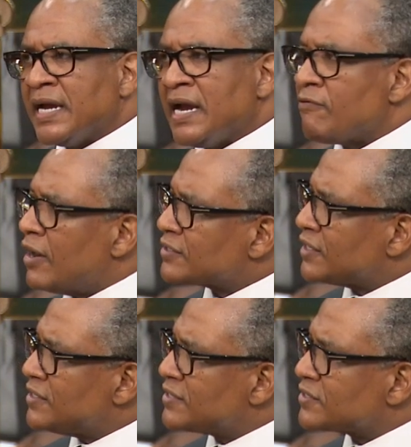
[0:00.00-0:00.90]
A-Rod
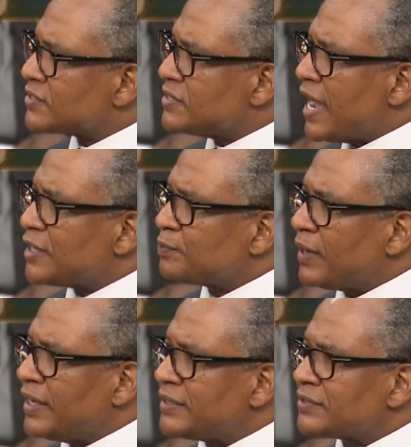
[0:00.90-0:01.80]
said, this is a nice
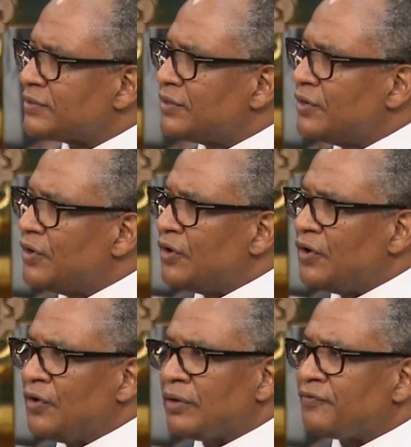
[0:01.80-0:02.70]
place.
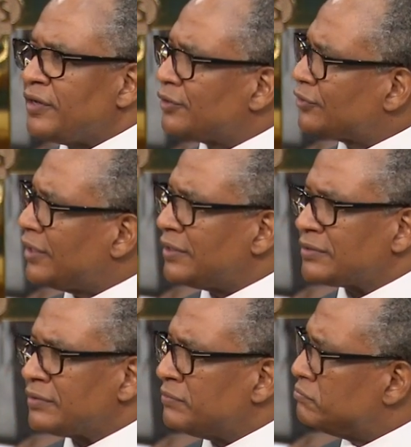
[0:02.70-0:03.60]
Holyfield
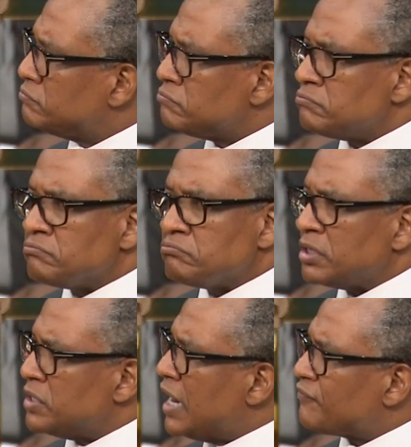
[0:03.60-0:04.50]
says, but
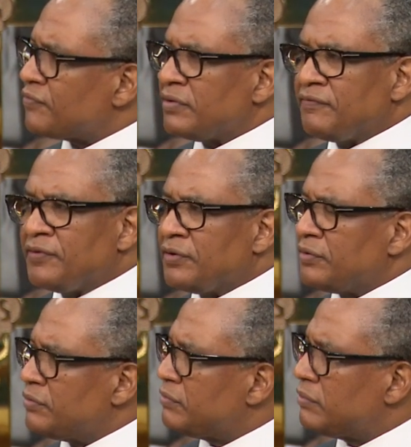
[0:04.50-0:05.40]
not if
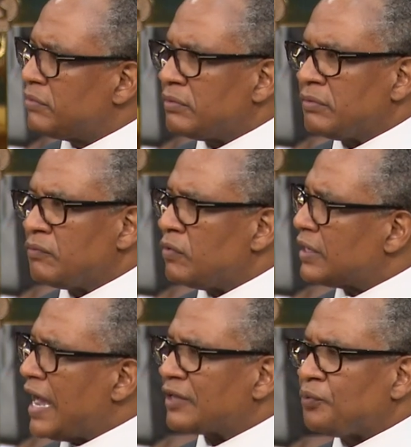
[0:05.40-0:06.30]
you
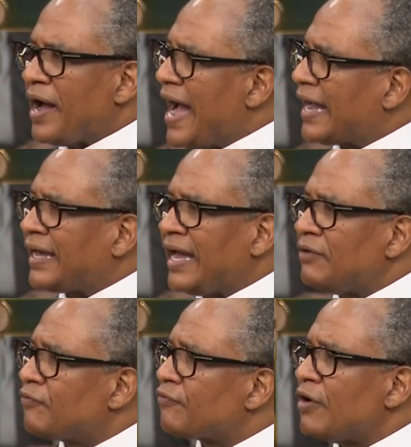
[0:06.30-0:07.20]
realize where I
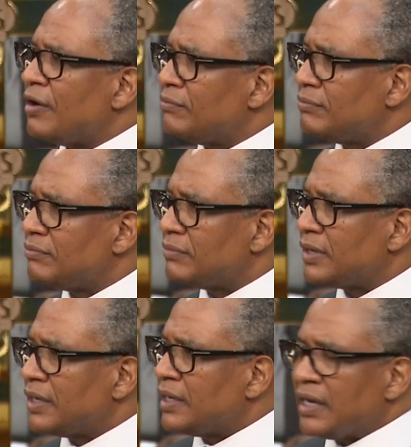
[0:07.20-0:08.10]
came from. Right.
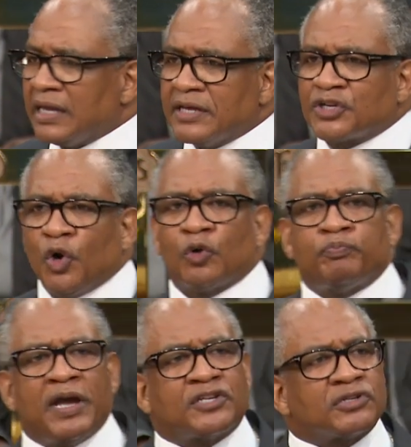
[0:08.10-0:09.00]
And they showed
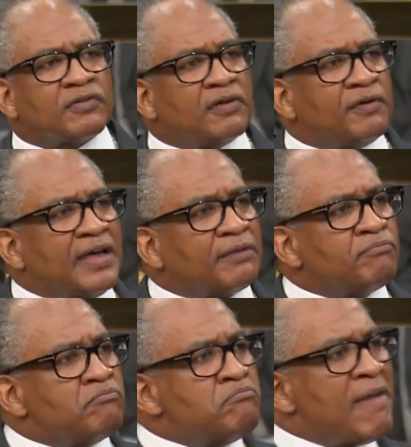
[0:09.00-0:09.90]
pictures of, of,
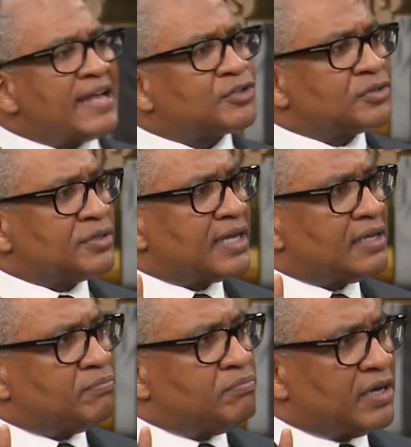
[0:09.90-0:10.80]
that mansion that
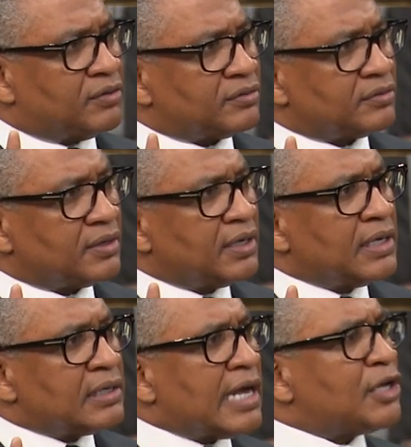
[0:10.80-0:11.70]
he built,
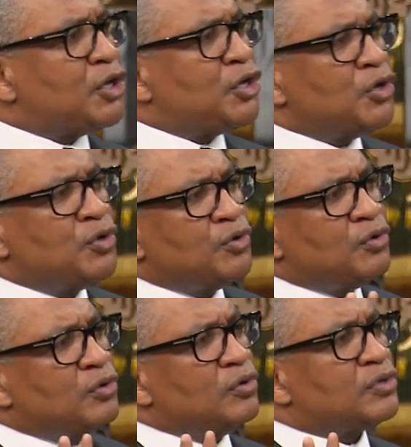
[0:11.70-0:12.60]
that
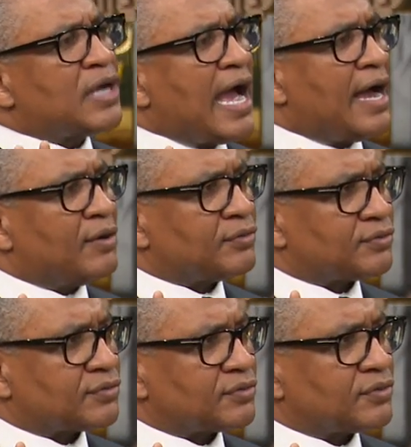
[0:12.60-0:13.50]
huge
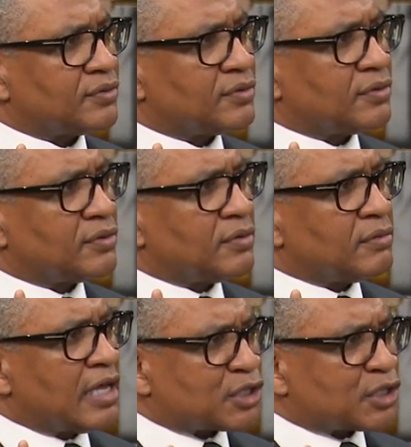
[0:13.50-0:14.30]
house, that